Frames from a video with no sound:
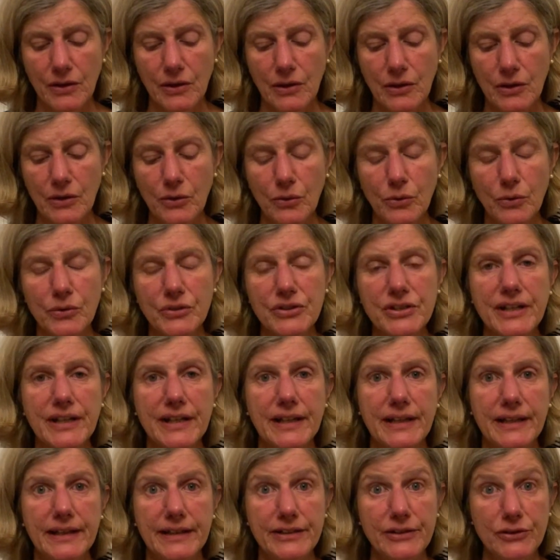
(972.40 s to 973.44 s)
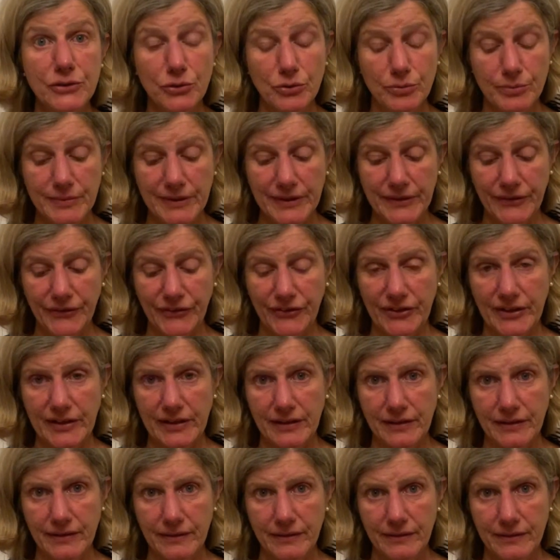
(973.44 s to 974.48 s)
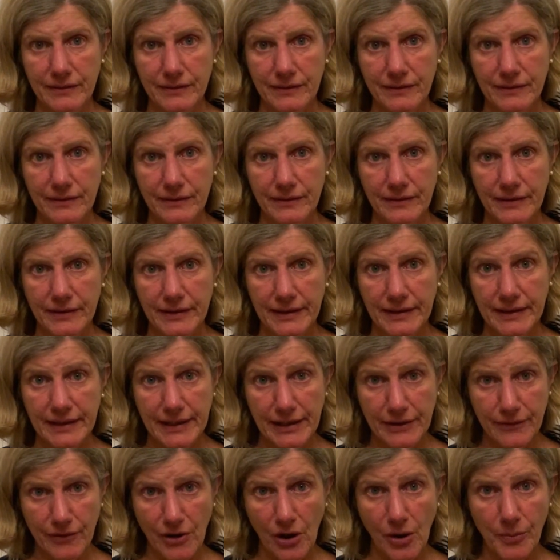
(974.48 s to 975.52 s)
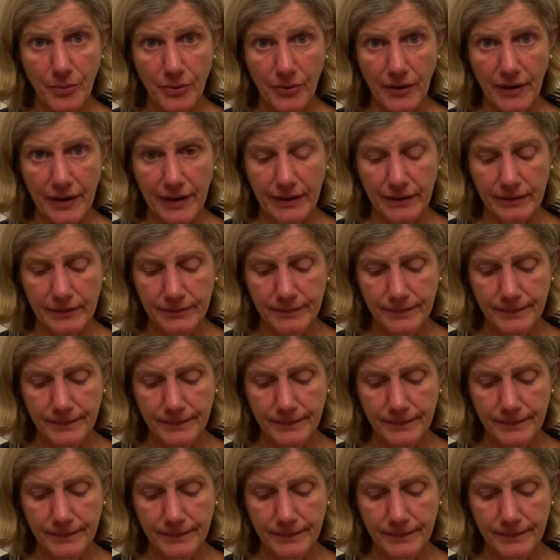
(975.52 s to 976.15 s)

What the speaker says: Lord, in your mercy, hear our prayer.